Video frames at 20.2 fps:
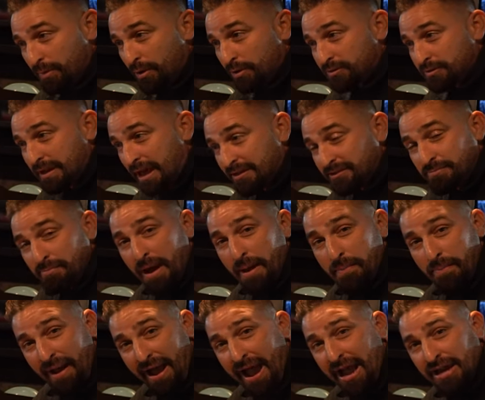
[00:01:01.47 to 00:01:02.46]
boats. That's
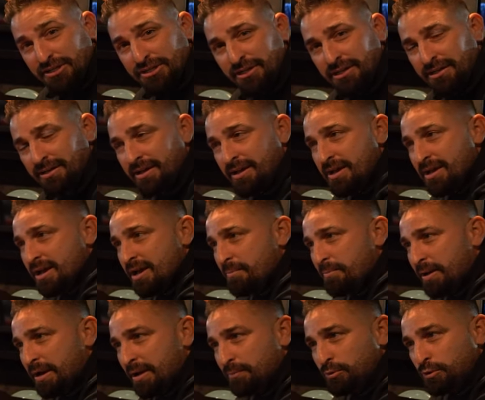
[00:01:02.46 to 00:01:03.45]
my passion.
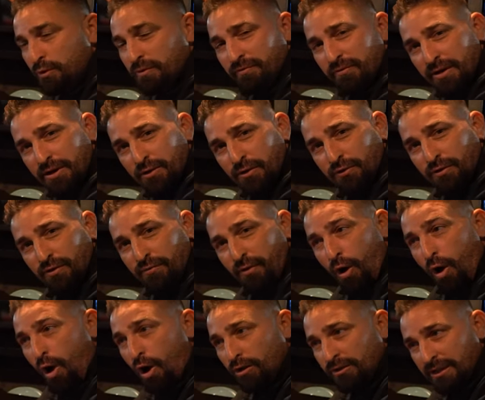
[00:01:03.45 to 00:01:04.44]
But I'm doing videos
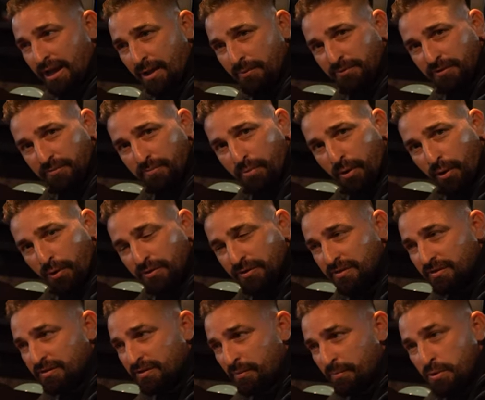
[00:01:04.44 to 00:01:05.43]
of all types of
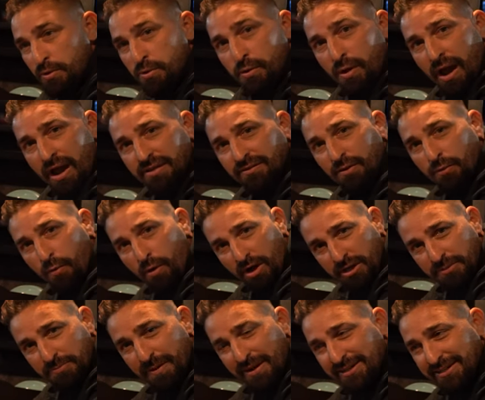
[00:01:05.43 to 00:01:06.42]
boats. And some of you guys that
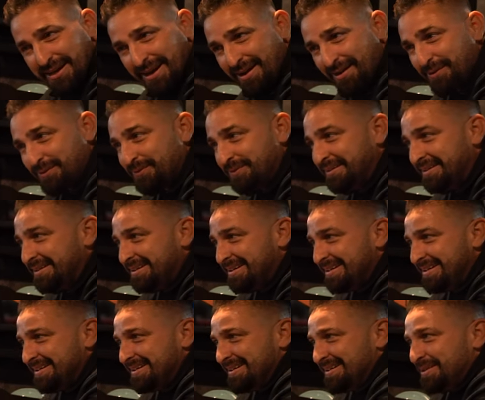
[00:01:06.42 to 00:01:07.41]
watch my channel,
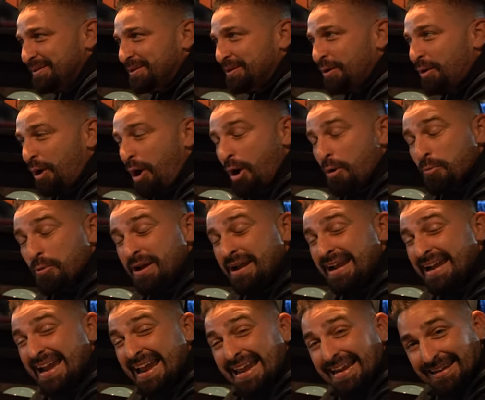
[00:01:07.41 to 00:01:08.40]
you know, are
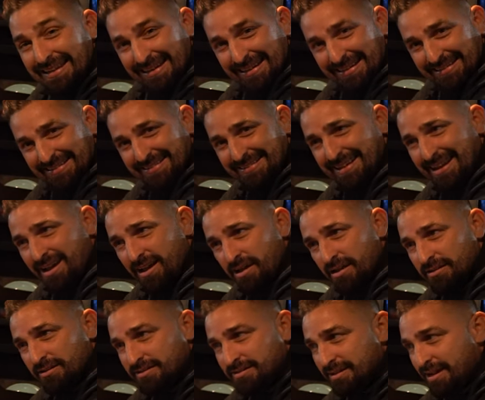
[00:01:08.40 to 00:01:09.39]
relentless
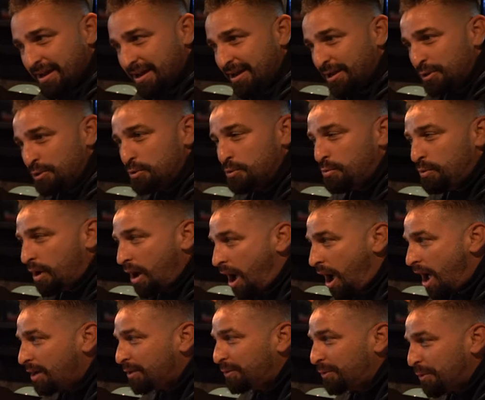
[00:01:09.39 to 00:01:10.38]
and say, you
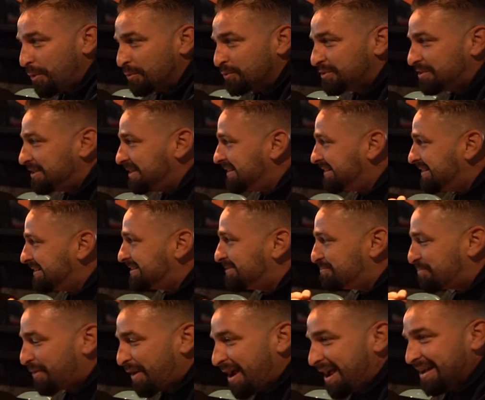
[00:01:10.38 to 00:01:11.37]
gotta go see this
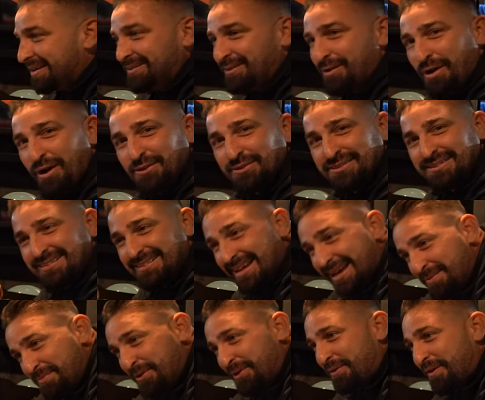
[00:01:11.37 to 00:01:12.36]
brand called
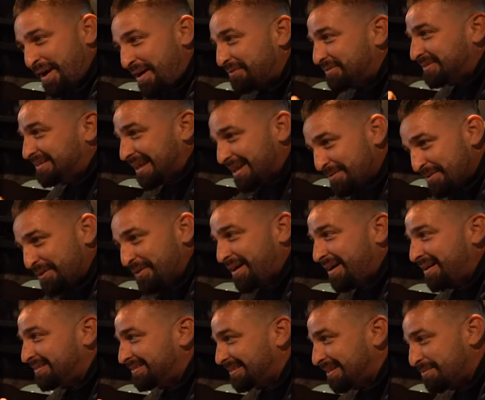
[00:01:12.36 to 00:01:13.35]
Stabicraft, Stabicraft,
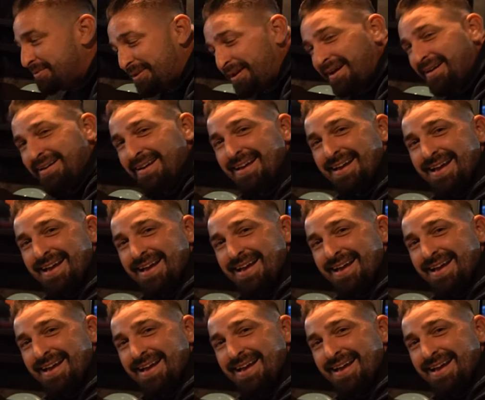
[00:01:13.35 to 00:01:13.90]
Stabicraft.